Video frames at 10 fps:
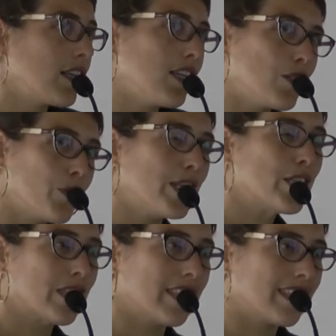
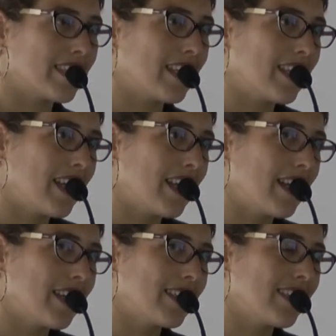intuitions
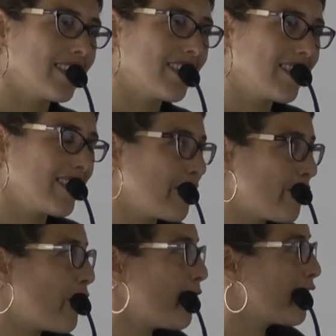and
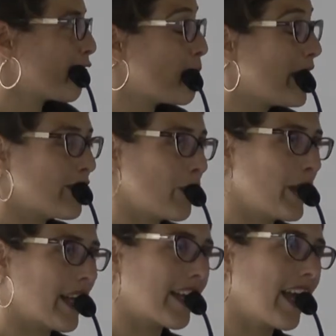information
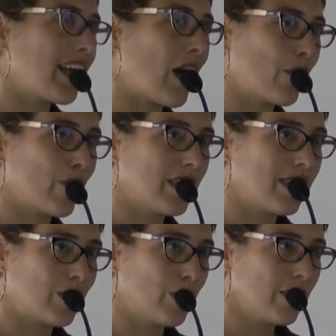we can get out of
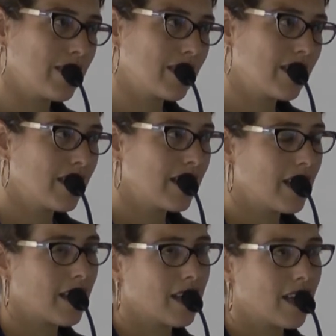these tools.
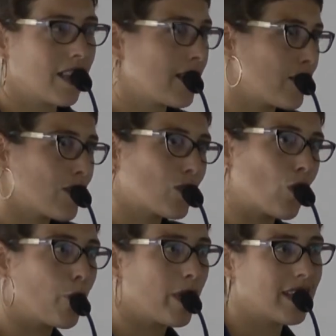And there's
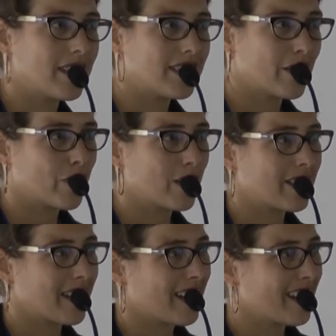so many
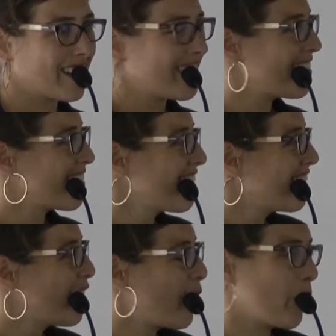different
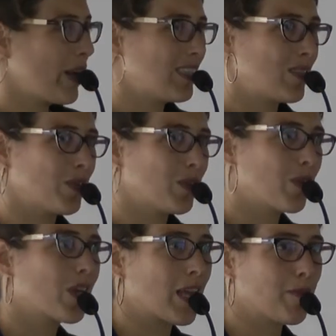ways
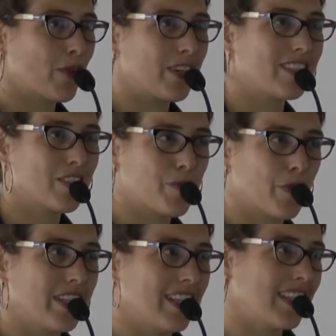to keep on
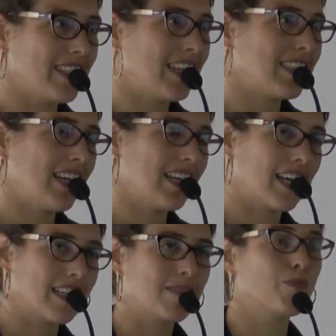interpreting the data and
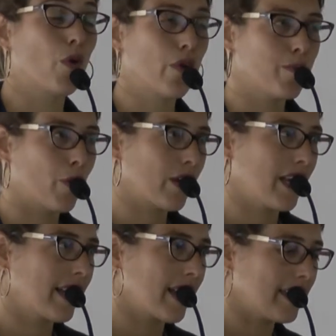get more and more
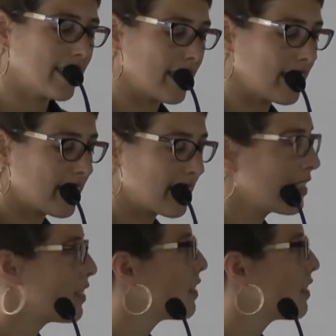clinical insights.